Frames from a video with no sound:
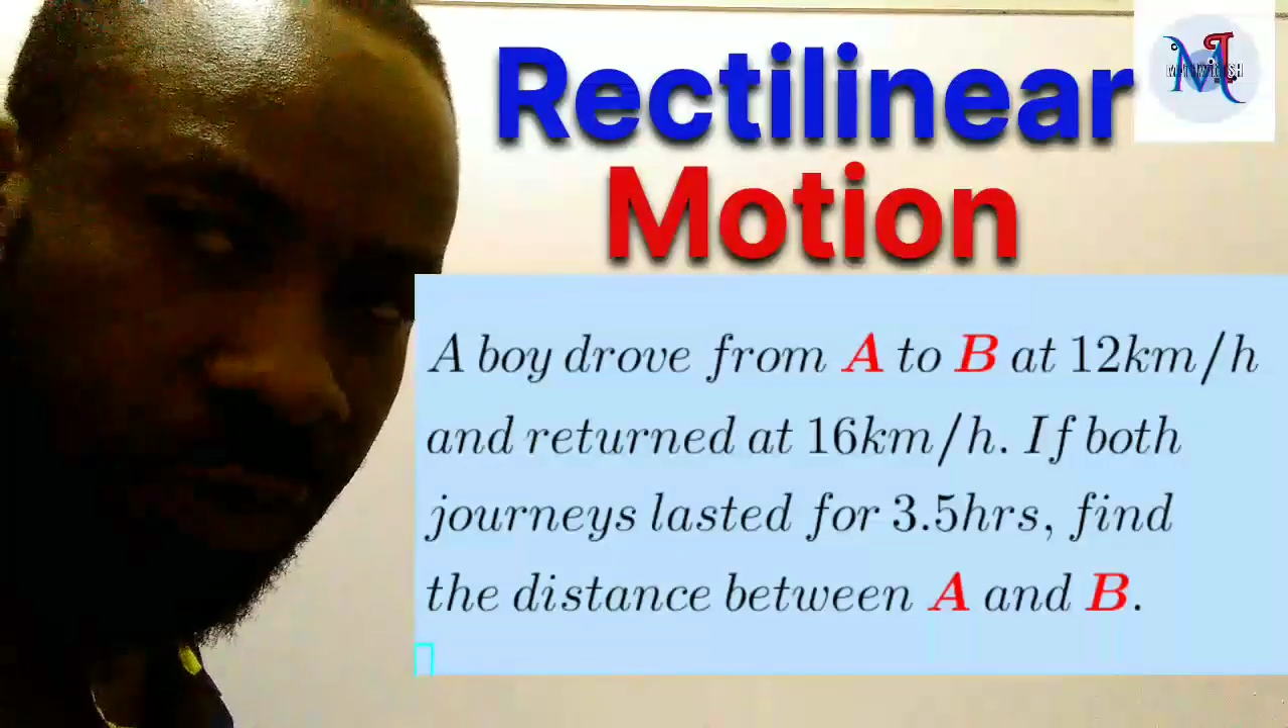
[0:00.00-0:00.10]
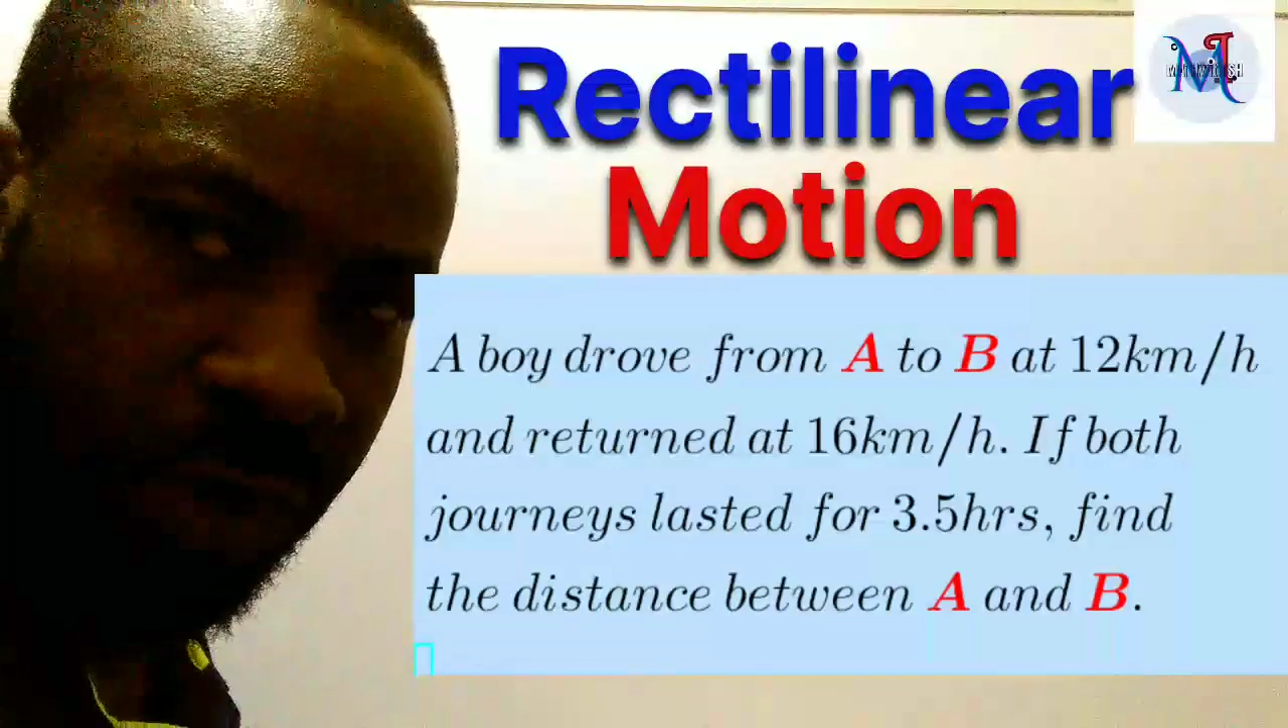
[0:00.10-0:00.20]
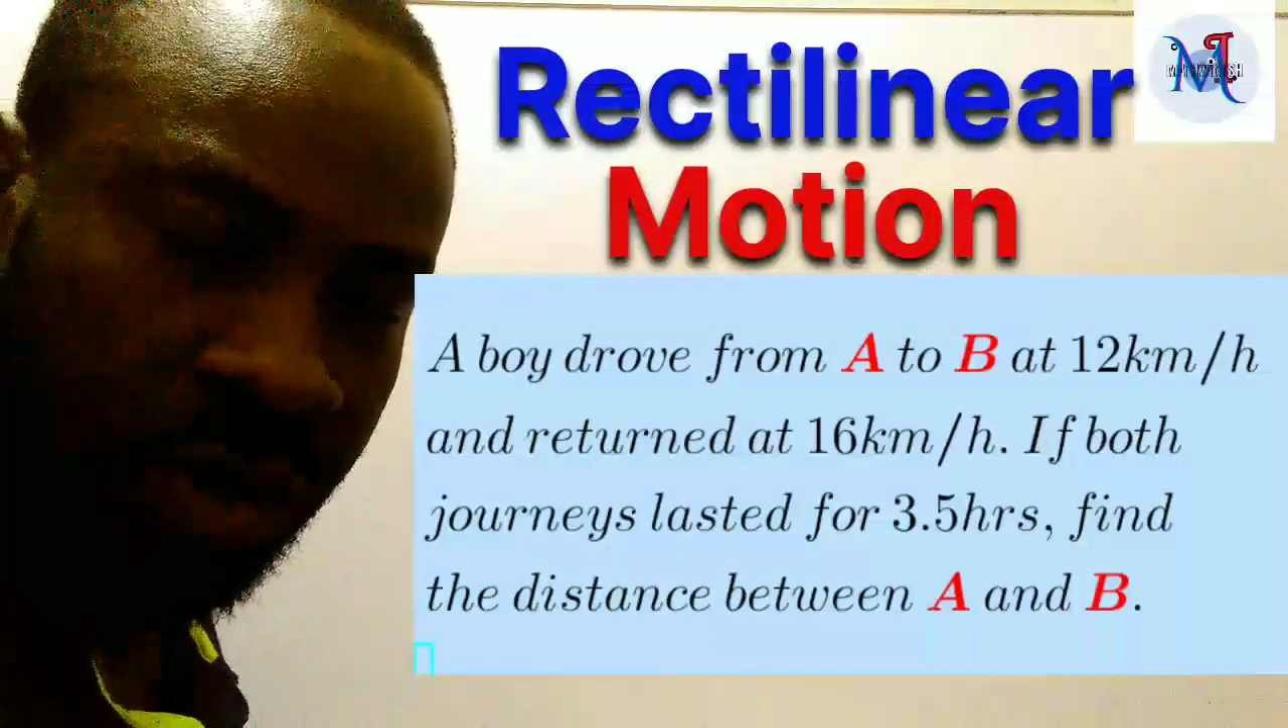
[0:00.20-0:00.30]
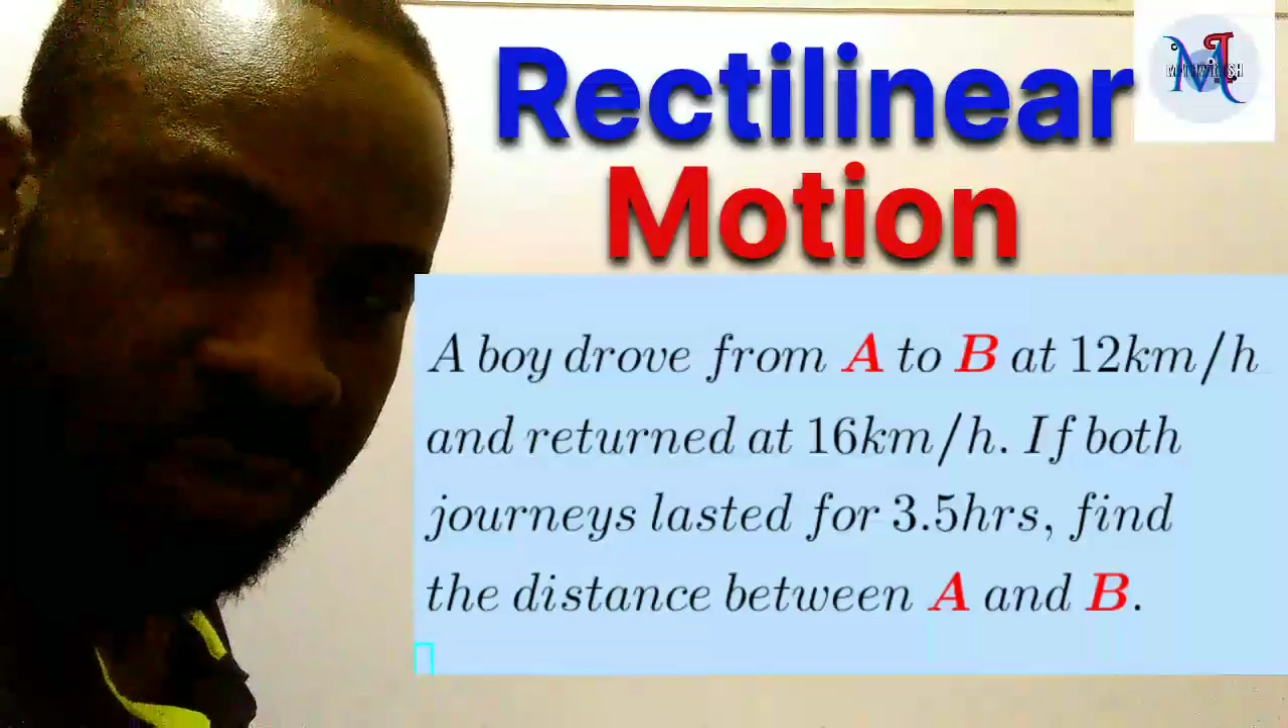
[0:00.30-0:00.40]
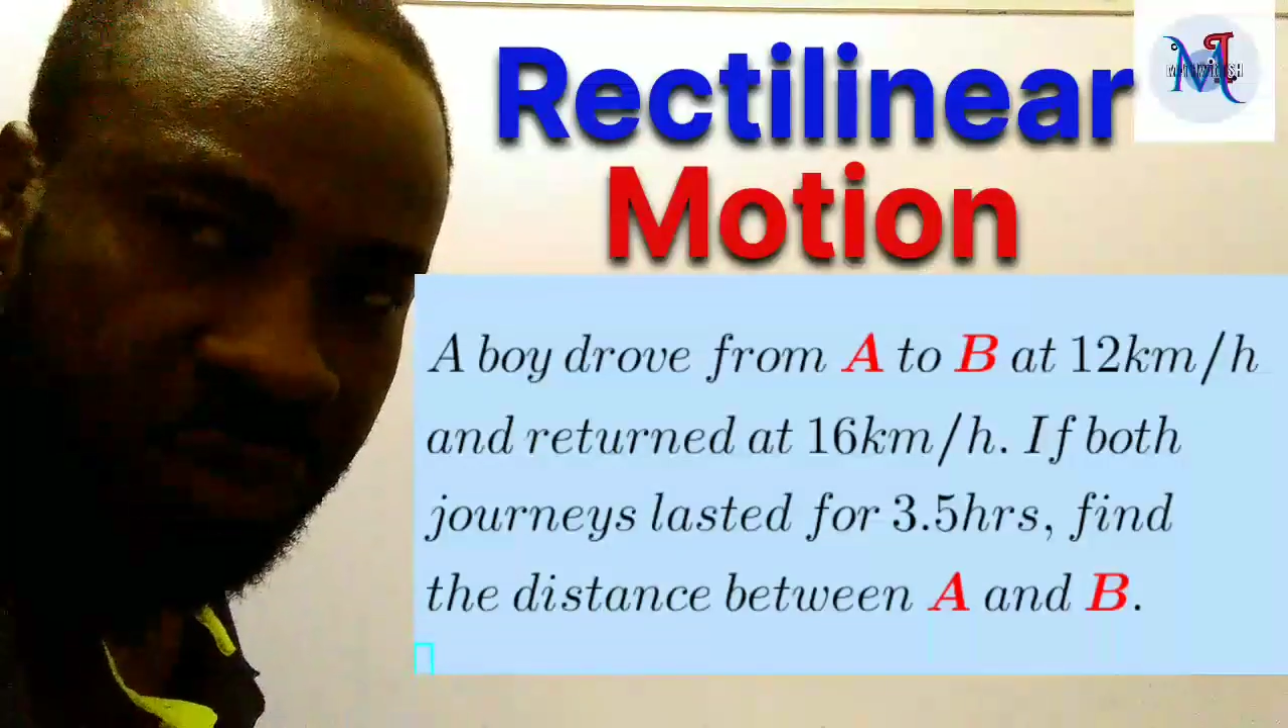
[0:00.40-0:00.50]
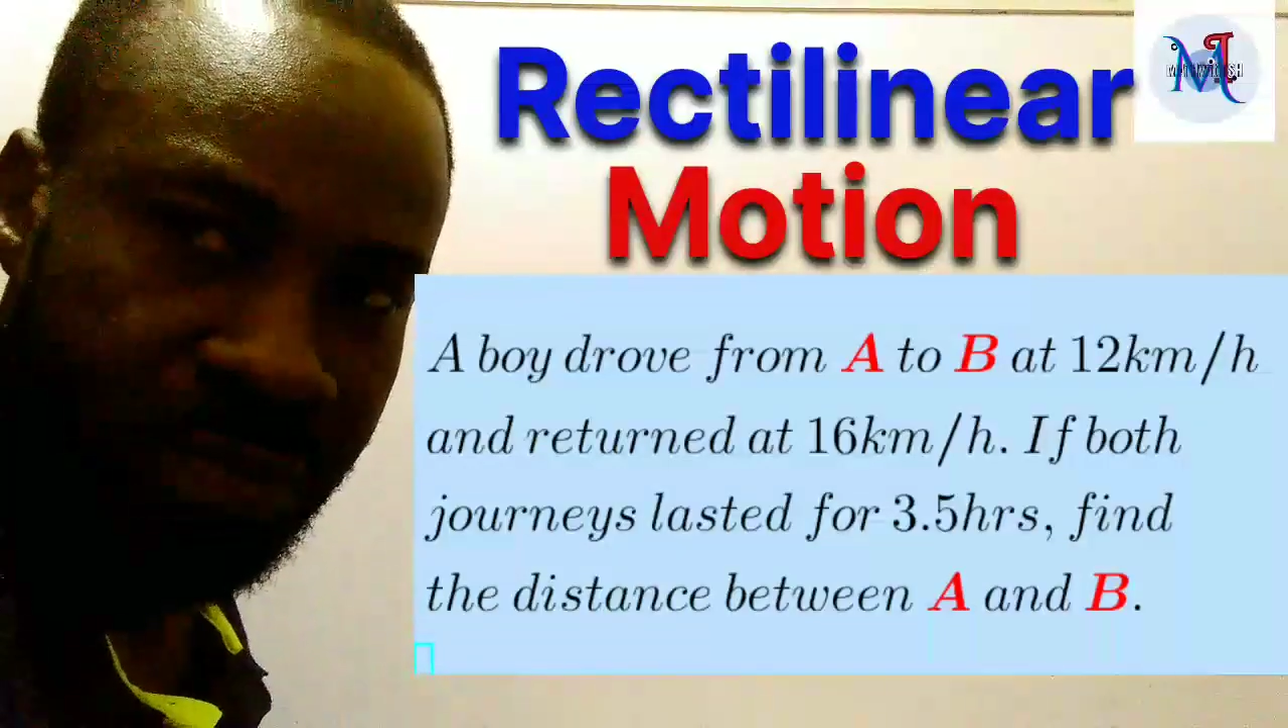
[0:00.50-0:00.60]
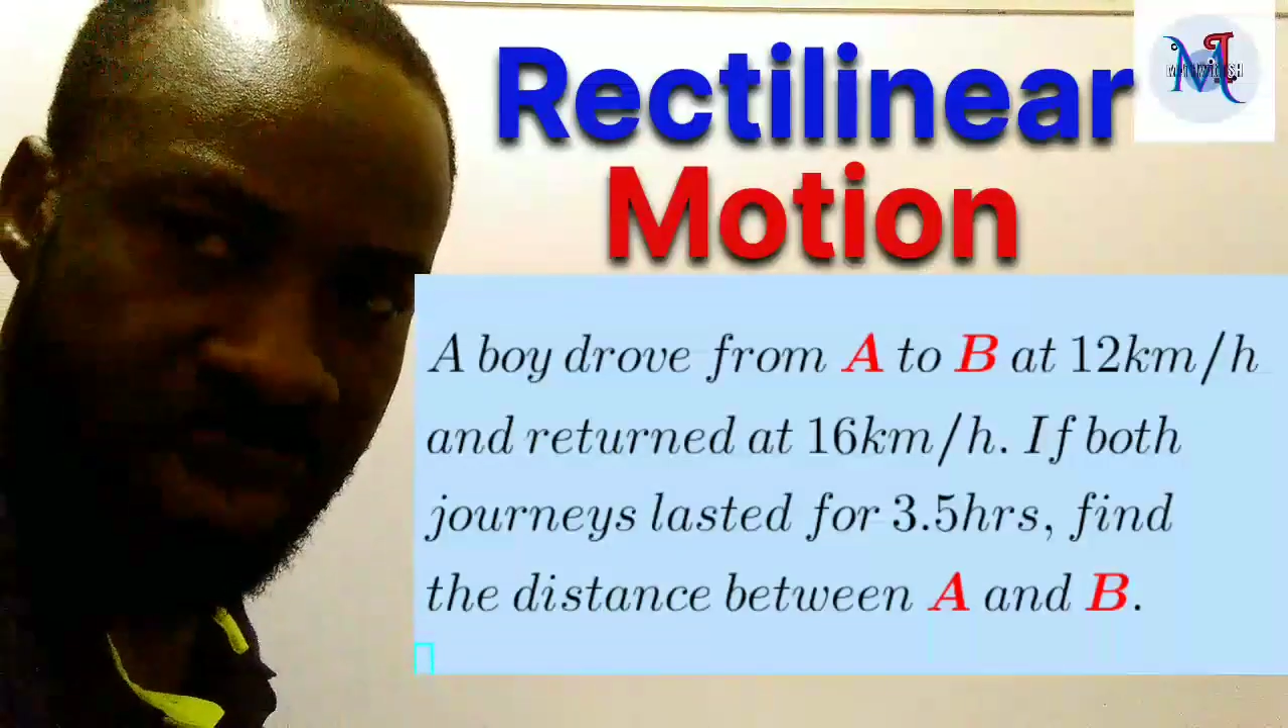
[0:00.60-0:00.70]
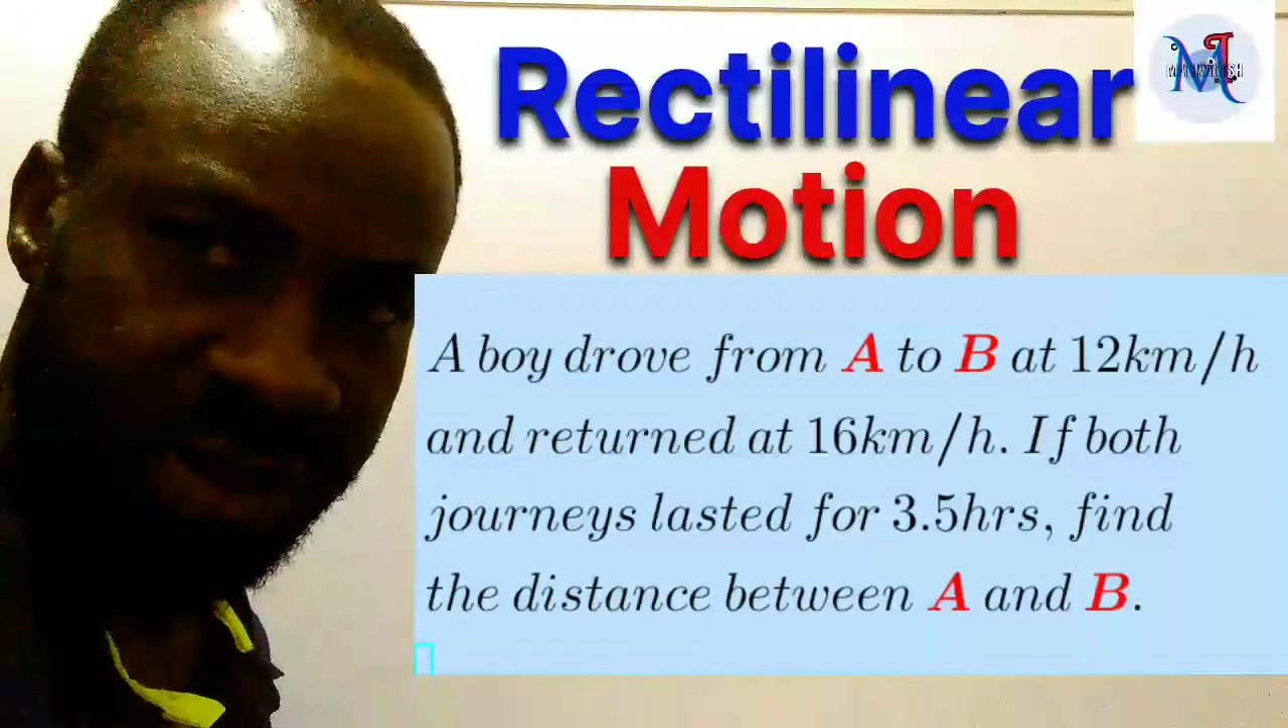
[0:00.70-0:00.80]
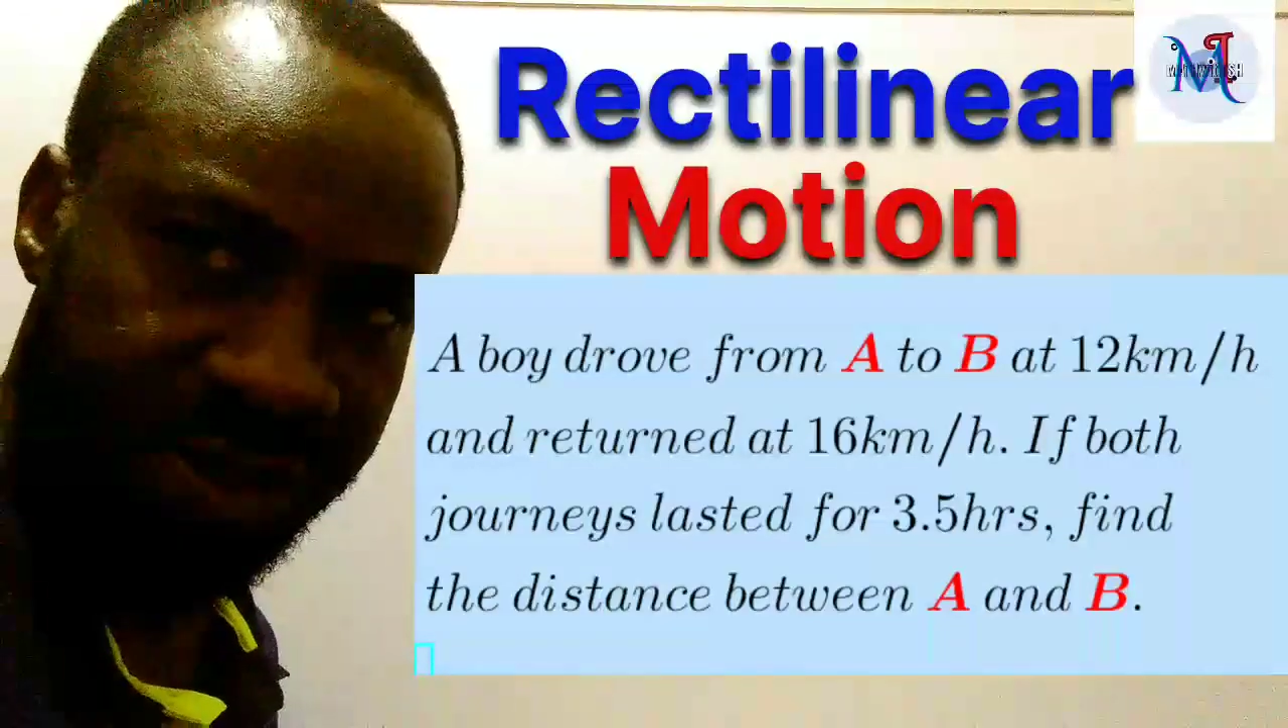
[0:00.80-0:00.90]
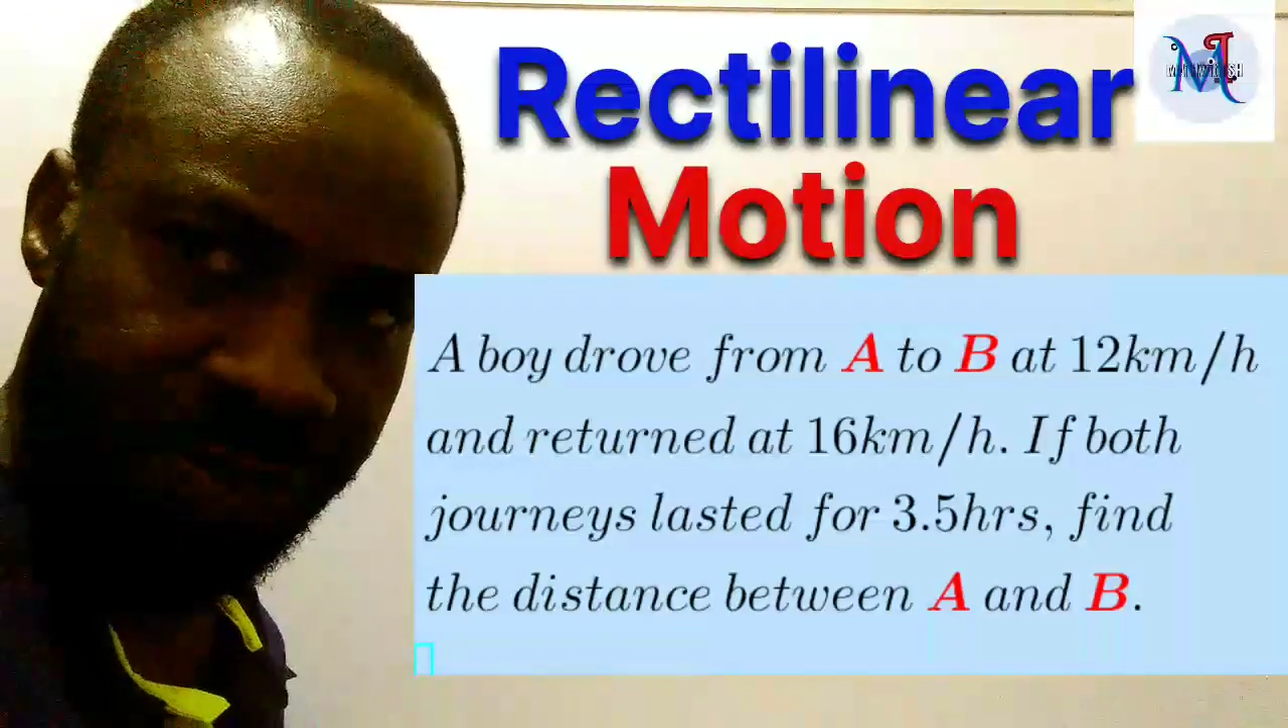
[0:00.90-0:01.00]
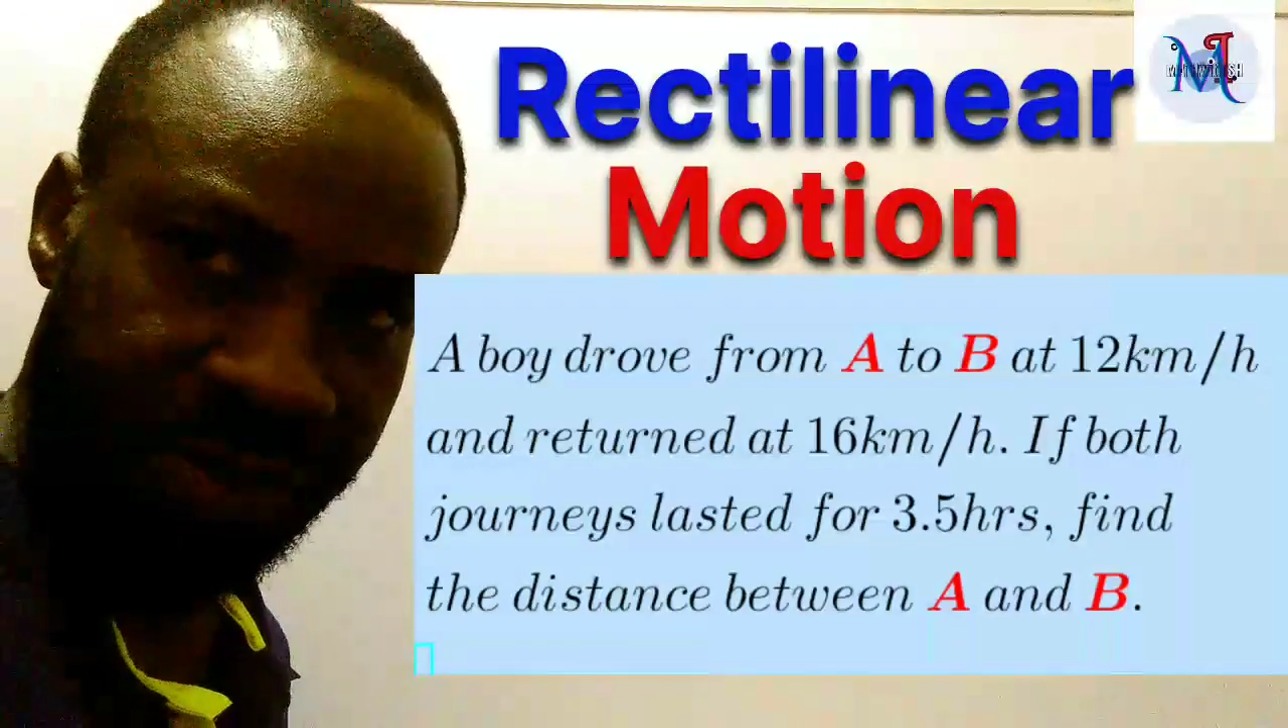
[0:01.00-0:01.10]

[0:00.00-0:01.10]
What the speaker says: welcome to Maths